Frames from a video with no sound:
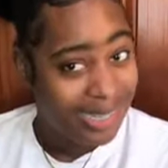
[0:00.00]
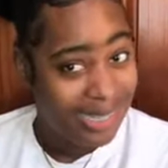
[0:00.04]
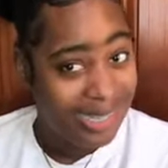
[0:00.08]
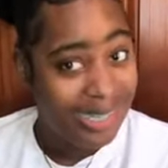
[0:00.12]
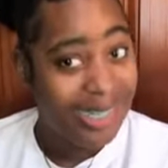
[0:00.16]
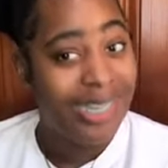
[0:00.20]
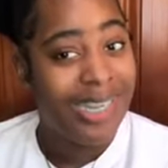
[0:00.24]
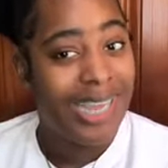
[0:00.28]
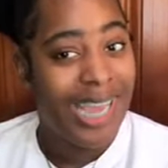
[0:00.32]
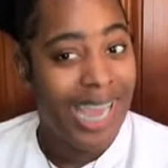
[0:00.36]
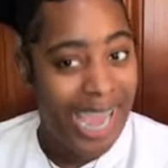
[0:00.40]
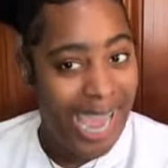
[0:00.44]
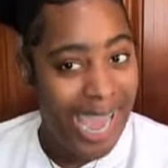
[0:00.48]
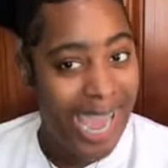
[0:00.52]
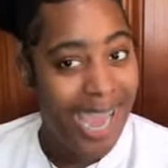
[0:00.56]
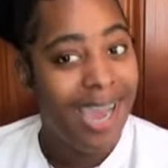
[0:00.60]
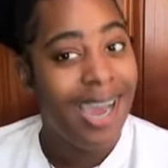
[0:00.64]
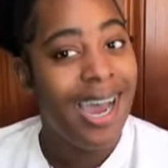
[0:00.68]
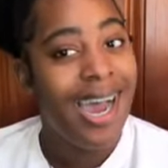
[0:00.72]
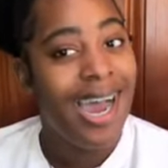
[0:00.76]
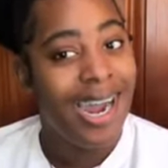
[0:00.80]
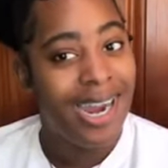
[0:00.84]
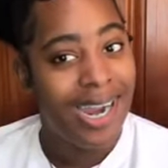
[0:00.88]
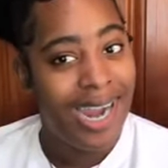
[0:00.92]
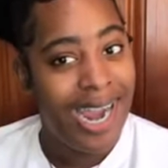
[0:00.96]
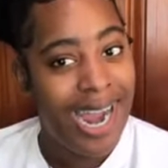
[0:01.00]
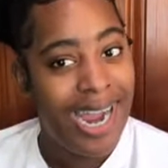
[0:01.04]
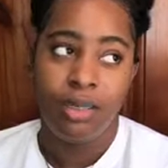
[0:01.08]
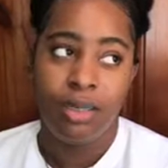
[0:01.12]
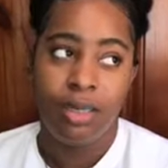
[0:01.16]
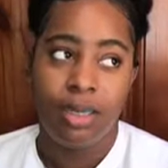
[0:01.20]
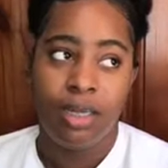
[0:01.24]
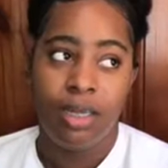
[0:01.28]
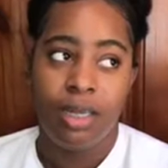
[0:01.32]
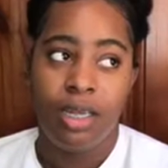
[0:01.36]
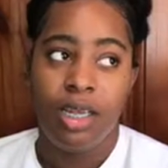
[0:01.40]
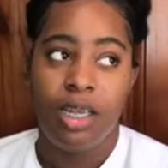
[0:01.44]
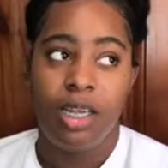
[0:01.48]
Yeah, alright.
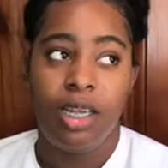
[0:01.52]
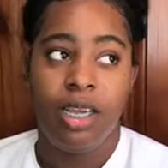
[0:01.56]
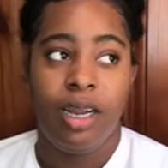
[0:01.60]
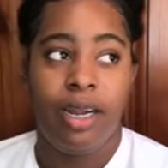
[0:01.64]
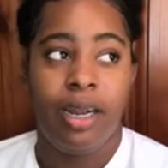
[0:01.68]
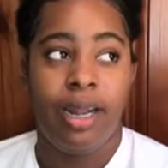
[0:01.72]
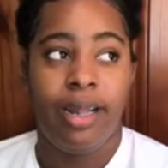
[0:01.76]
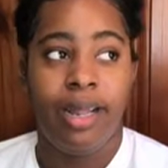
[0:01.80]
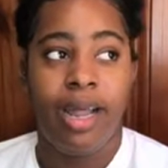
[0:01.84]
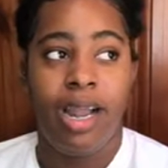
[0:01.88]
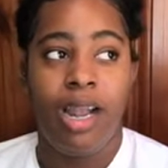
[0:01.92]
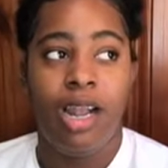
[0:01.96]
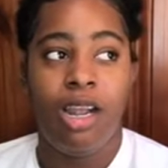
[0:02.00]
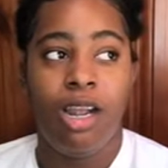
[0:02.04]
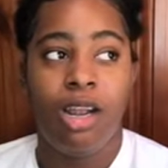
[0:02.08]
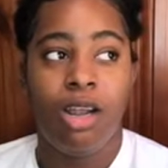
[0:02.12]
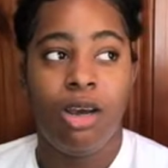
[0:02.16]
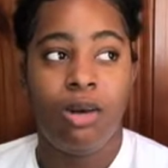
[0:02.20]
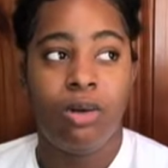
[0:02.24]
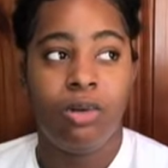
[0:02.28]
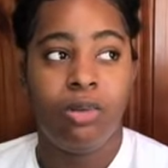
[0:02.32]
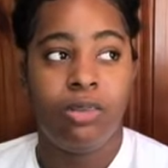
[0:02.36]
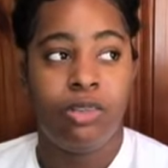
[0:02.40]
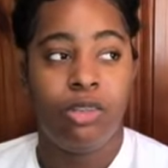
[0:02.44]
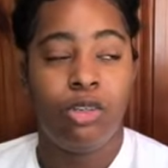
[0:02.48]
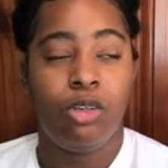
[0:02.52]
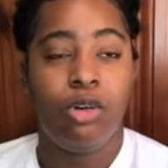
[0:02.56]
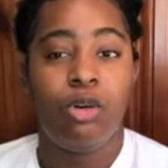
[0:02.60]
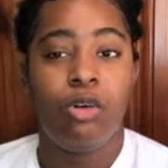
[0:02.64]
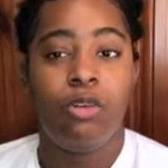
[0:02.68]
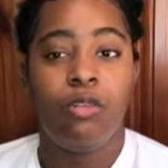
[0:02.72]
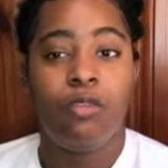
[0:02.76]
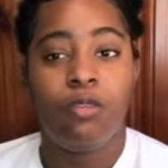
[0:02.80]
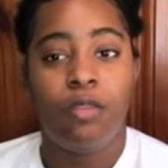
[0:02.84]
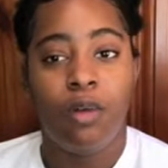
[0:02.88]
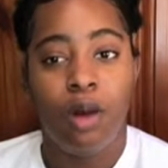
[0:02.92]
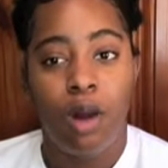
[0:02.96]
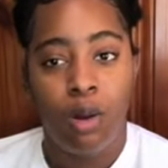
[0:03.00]
You're not allowed to go
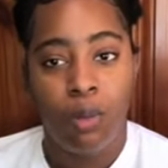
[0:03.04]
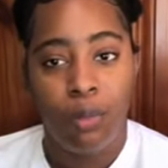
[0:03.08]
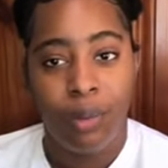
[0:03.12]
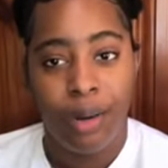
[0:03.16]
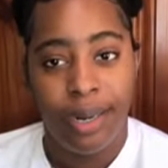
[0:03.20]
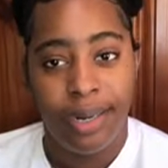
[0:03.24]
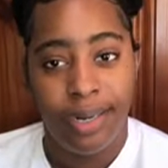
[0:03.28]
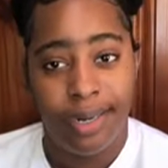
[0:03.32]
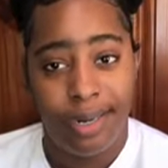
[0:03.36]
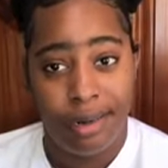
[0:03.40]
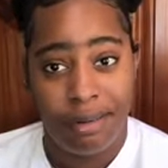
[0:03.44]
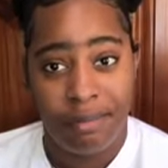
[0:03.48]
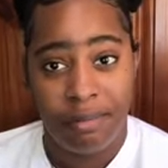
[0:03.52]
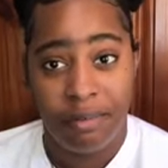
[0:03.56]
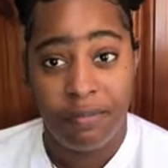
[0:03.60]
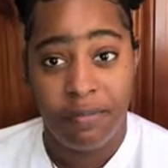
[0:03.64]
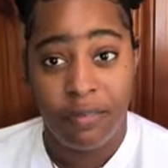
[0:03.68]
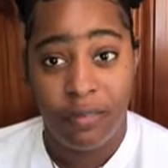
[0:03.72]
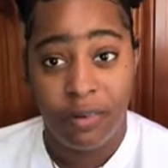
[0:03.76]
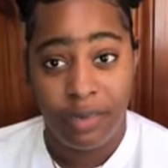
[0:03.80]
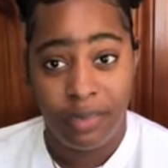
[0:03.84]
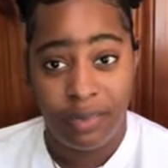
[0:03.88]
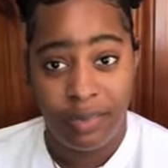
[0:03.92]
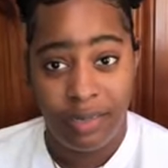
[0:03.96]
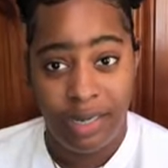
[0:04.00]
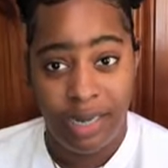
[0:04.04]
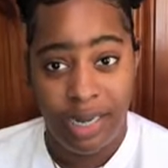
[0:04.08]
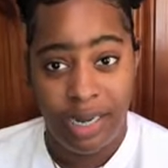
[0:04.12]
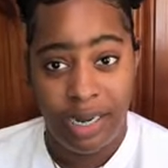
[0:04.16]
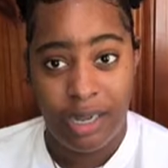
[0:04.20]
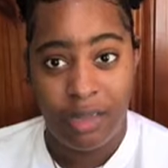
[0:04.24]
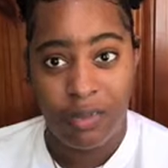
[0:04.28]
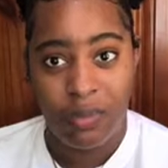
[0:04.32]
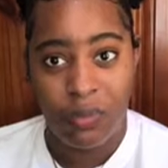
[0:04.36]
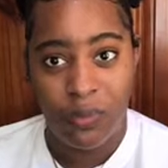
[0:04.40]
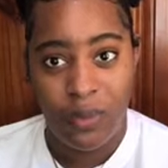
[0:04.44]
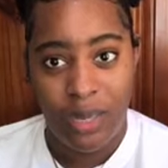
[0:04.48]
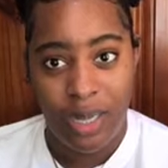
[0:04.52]
forward in a reverse lane
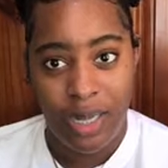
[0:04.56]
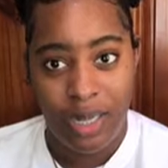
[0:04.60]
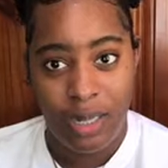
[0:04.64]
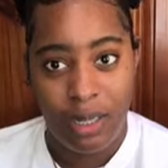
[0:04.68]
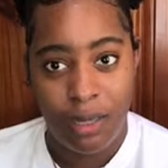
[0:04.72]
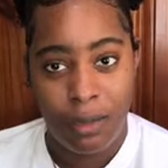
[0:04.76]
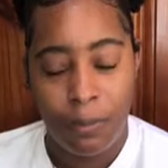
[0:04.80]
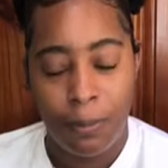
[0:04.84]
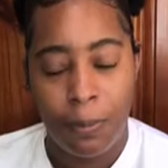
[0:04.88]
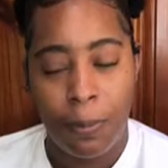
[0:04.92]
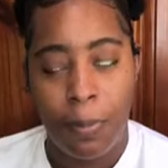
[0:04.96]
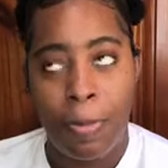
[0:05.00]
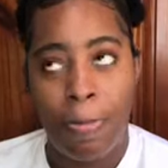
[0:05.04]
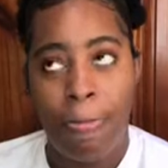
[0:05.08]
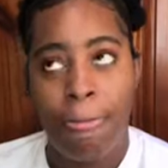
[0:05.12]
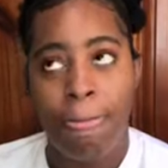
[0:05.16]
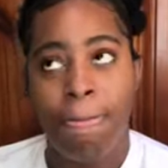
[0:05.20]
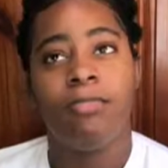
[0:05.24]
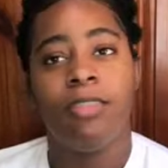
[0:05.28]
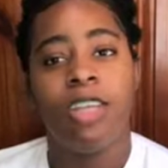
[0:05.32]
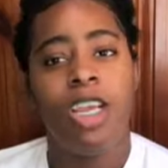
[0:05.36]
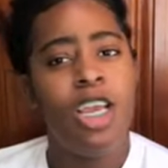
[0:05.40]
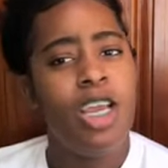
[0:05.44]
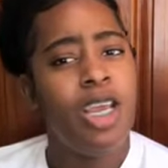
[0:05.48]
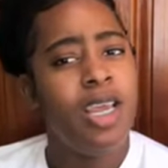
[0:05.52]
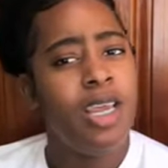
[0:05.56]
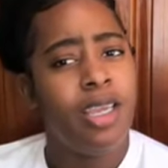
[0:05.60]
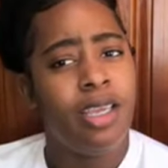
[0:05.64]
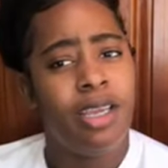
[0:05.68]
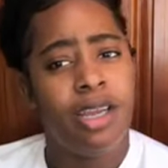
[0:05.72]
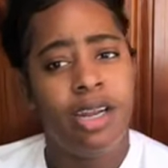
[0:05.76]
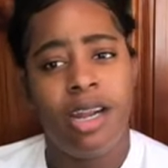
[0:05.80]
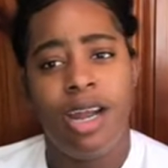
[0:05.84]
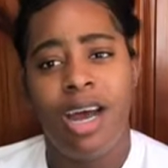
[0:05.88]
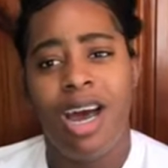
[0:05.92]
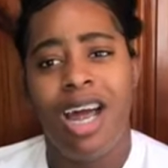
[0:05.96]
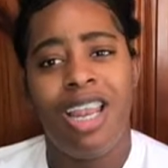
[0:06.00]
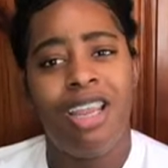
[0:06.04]
as well. You're
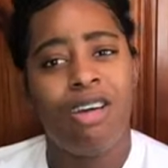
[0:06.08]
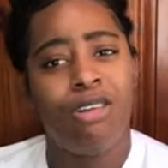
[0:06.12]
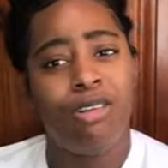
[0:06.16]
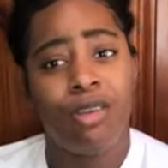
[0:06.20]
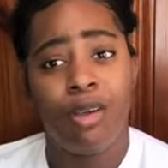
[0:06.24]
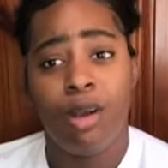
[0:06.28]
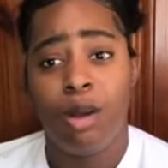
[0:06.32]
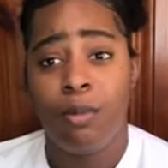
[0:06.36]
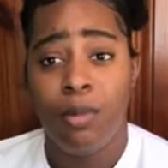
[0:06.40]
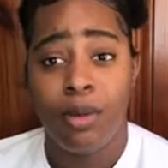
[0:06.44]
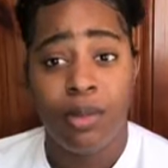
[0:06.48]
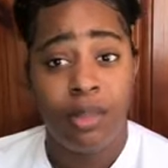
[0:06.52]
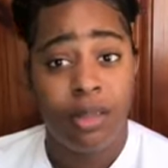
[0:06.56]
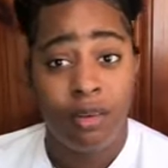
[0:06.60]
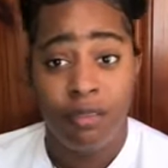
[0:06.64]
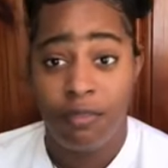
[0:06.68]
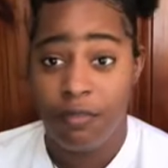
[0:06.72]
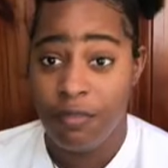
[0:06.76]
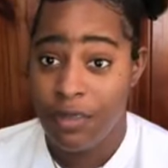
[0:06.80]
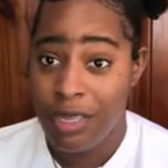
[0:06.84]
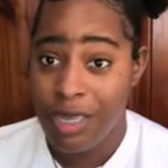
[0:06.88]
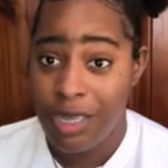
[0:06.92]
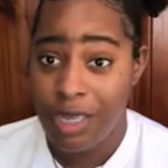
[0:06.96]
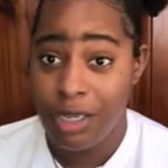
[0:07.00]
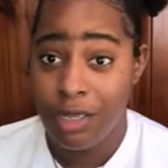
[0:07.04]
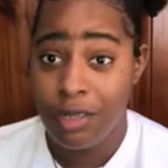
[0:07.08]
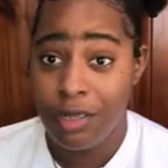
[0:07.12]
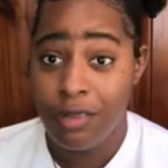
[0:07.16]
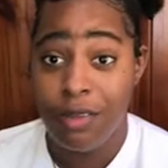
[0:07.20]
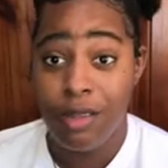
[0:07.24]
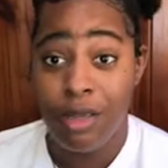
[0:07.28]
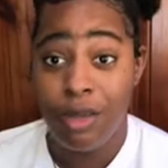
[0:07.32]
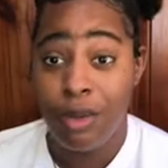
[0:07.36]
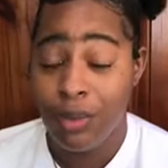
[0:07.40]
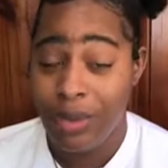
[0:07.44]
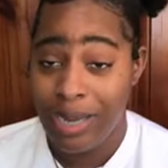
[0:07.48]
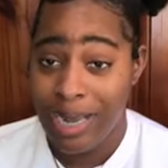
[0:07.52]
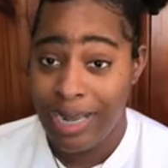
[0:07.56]
not allowed to come out of the vehicle to
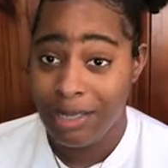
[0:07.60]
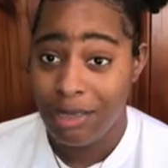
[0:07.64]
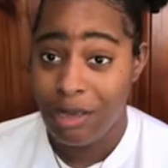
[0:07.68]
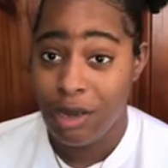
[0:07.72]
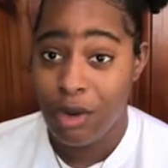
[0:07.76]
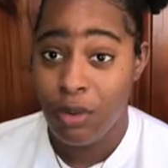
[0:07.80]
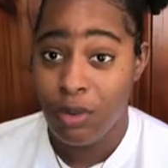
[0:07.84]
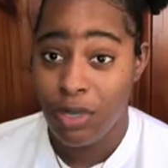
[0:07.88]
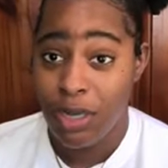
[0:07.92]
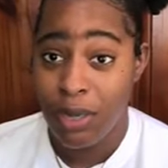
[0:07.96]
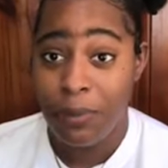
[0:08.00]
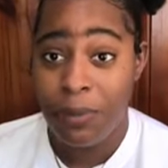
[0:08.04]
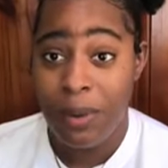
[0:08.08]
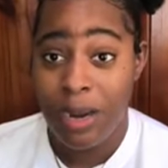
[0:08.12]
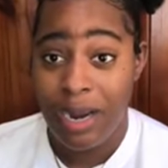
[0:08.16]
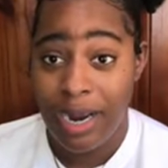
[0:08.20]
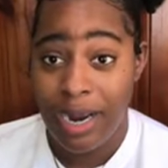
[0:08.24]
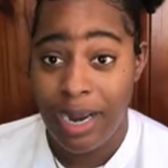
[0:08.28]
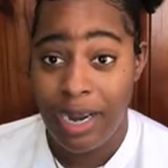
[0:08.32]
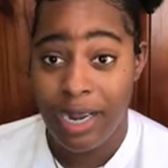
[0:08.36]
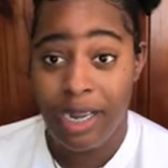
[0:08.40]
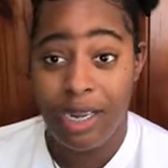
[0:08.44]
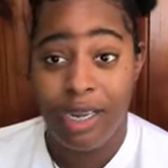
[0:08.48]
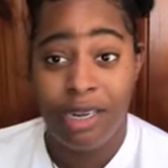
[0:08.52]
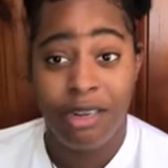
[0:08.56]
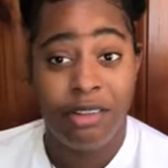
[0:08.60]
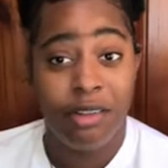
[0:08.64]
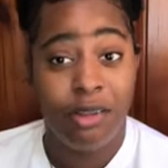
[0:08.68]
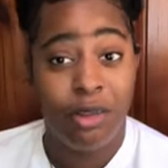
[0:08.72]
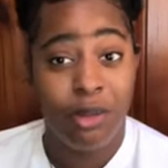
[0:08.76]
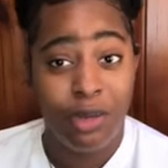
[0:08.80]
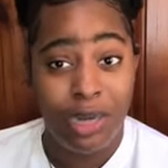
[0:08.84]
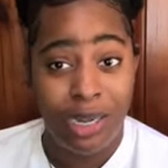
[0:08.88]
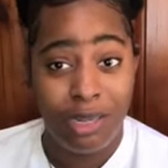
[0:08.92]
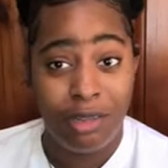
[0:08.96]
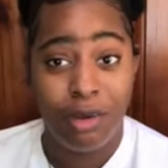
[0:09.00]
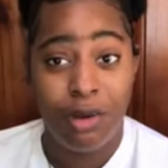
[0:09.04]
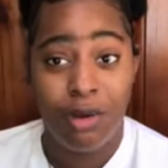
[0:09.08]
look at how you park or to look
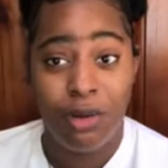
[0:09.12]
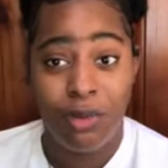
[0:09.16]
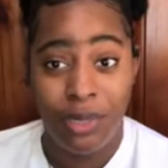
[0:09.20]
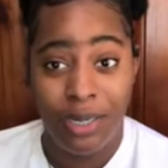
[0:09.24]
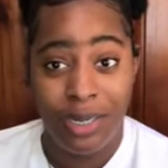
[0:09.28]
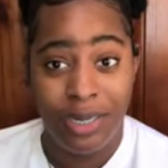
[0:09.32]
at how you